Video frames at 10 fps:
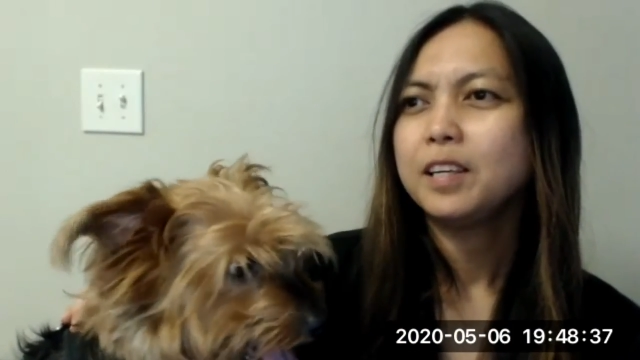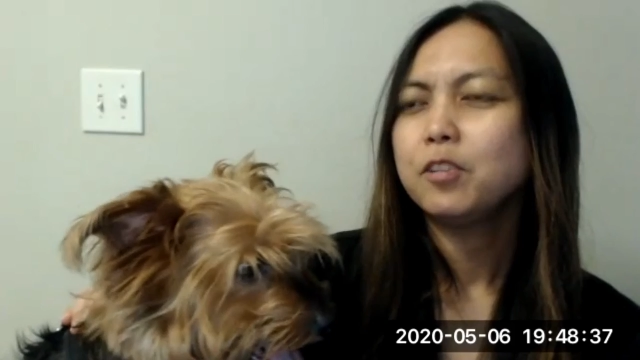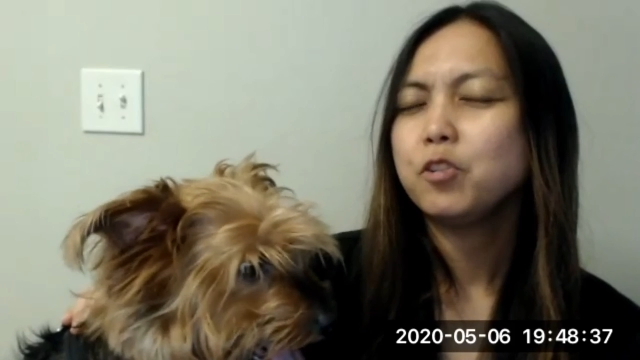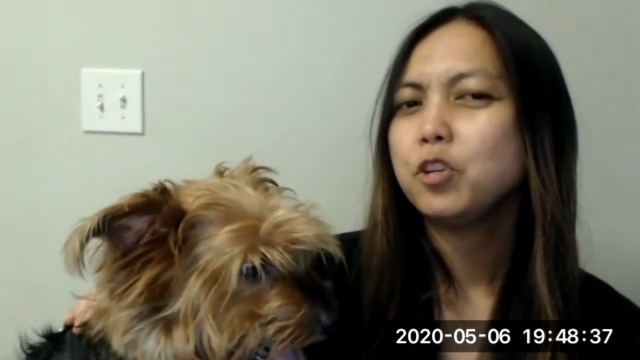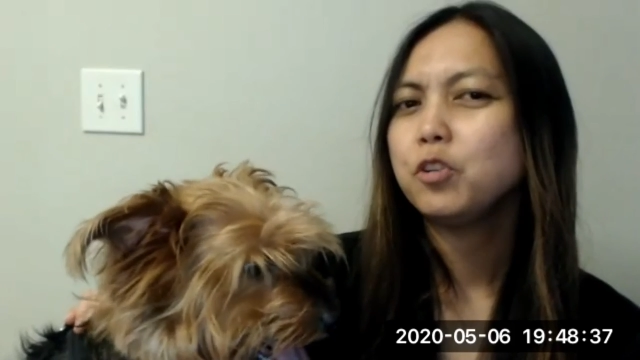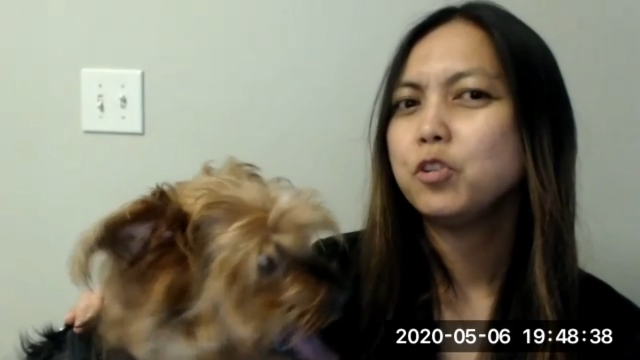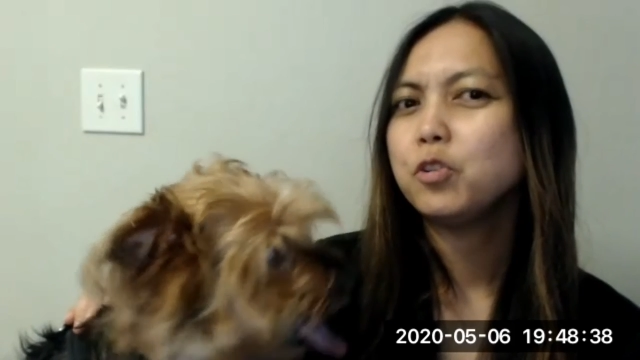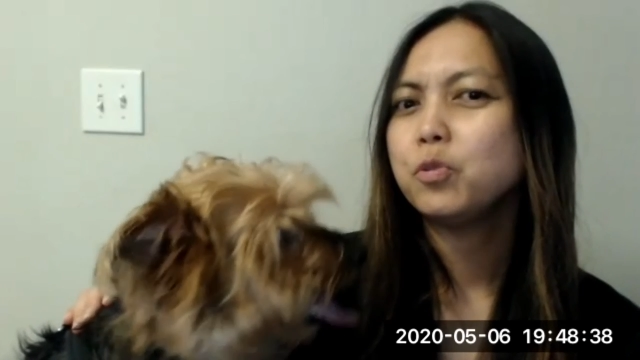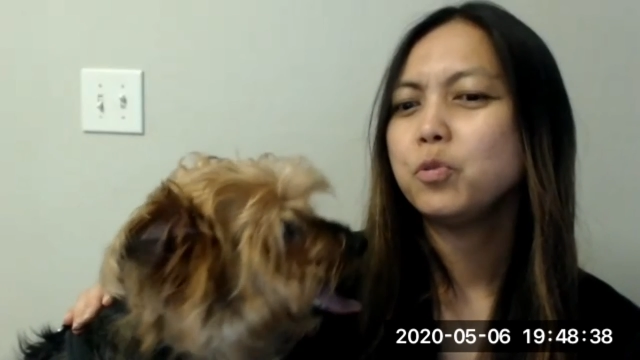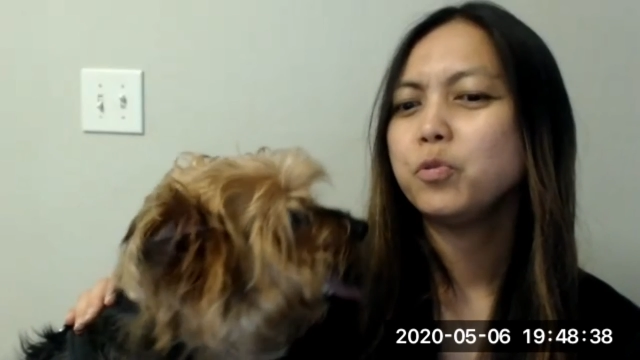do you
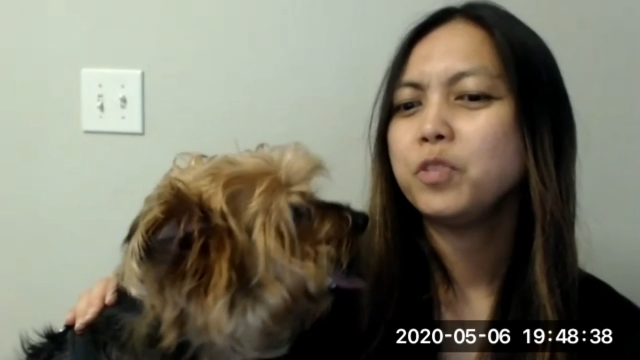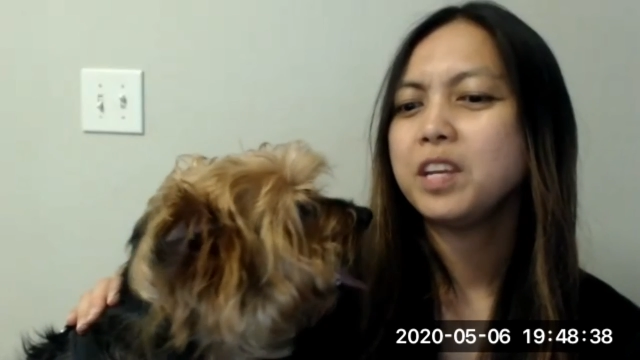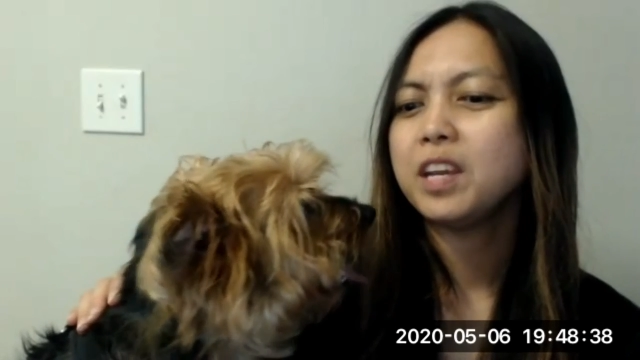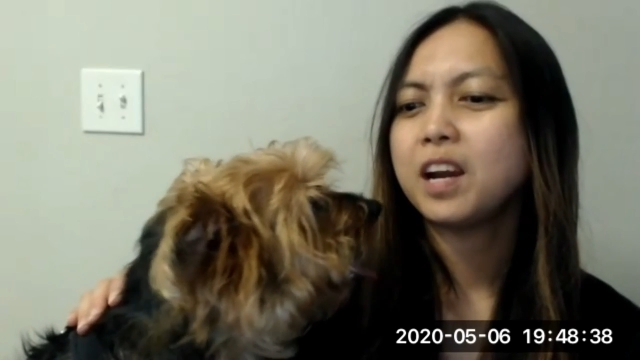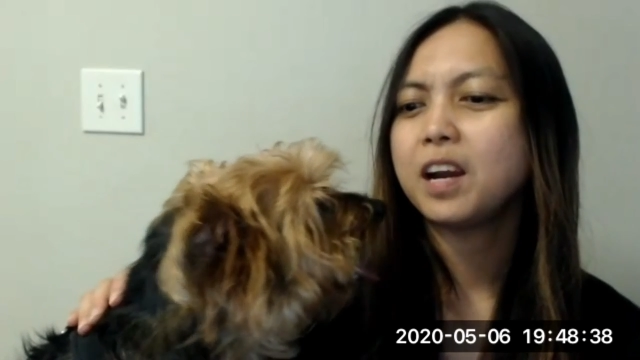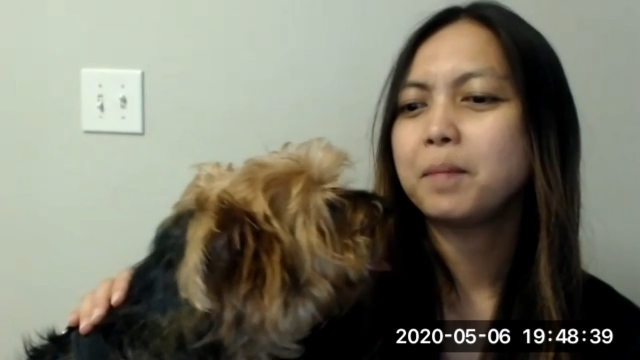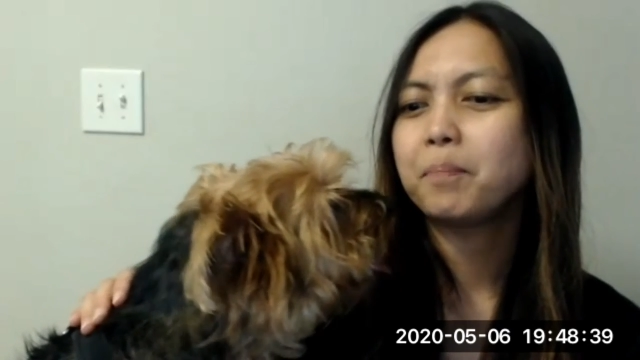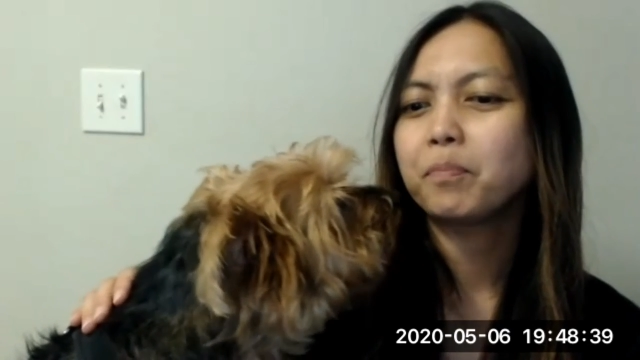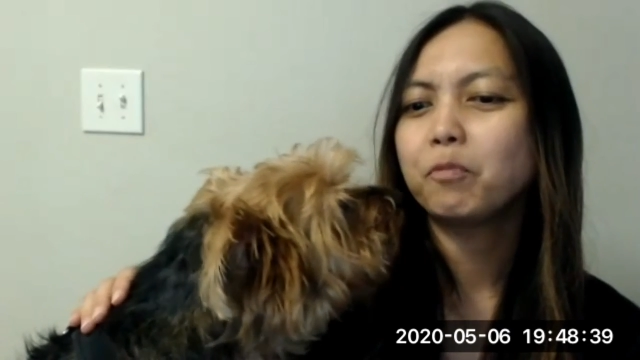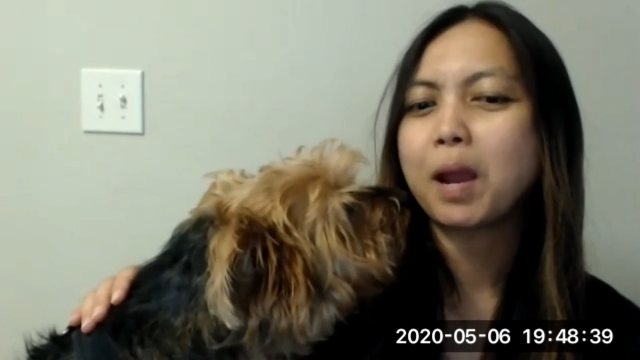do the
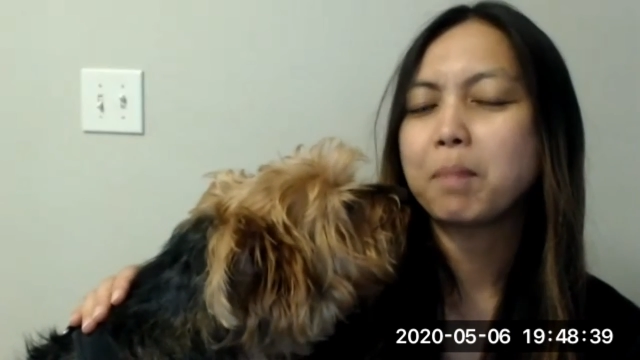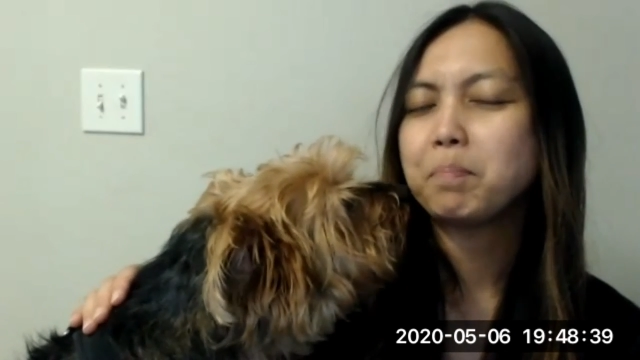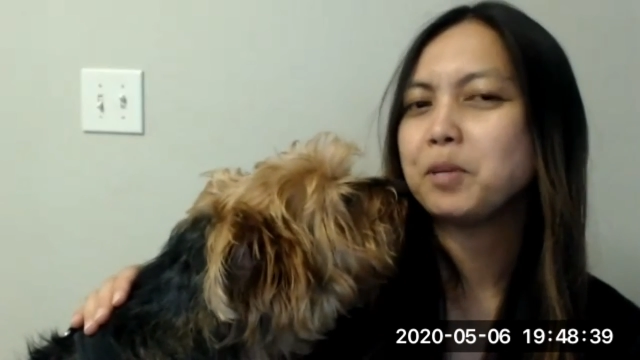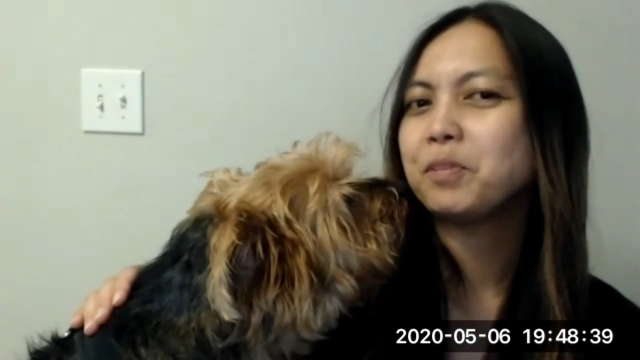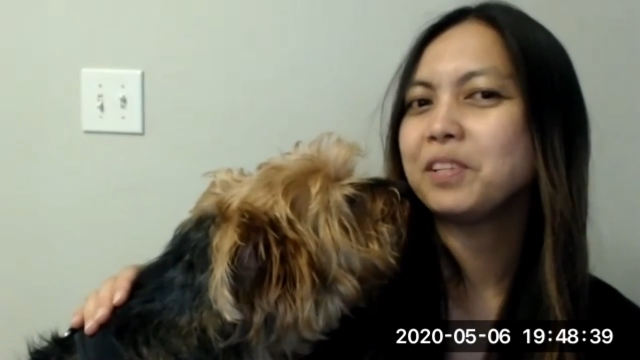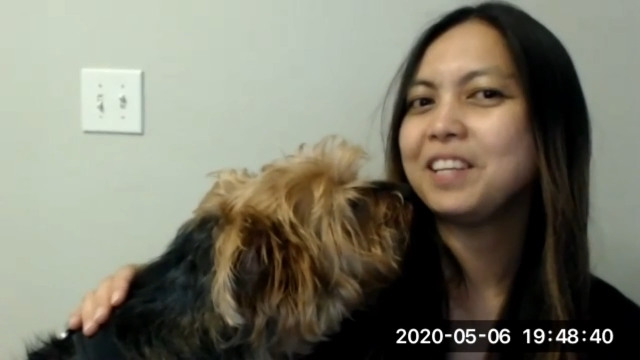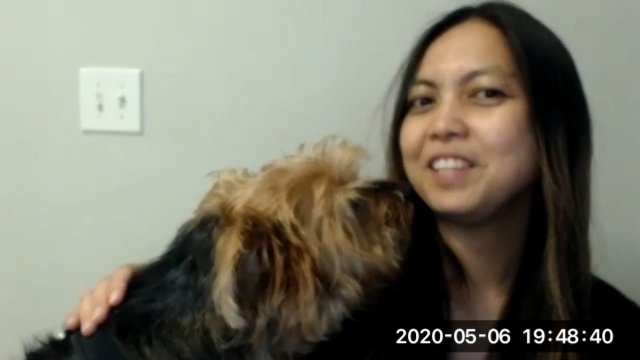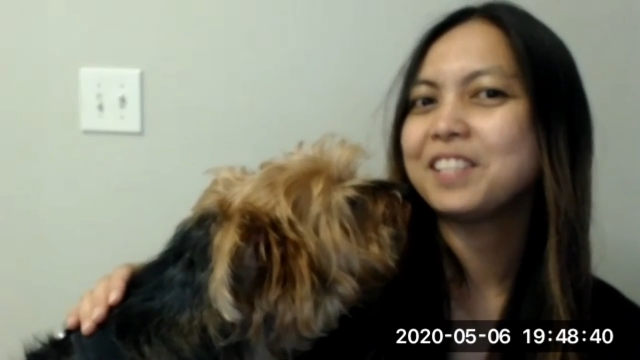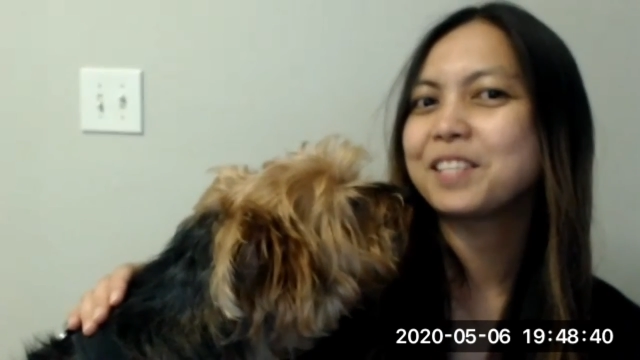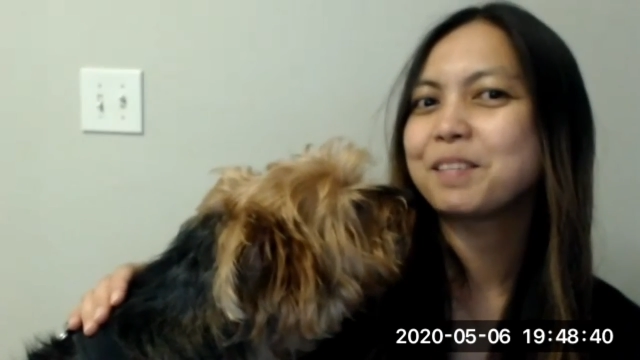um, rapid
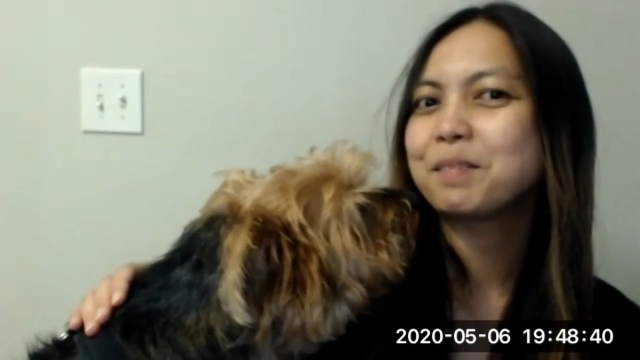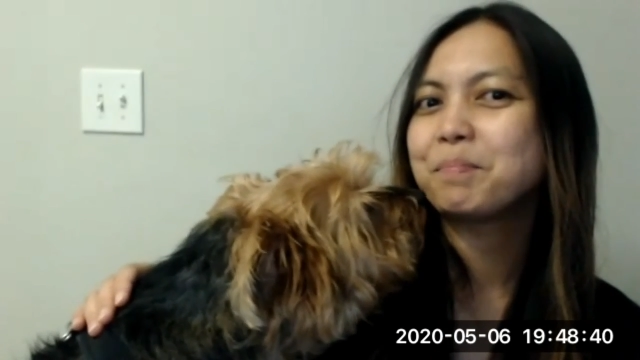release?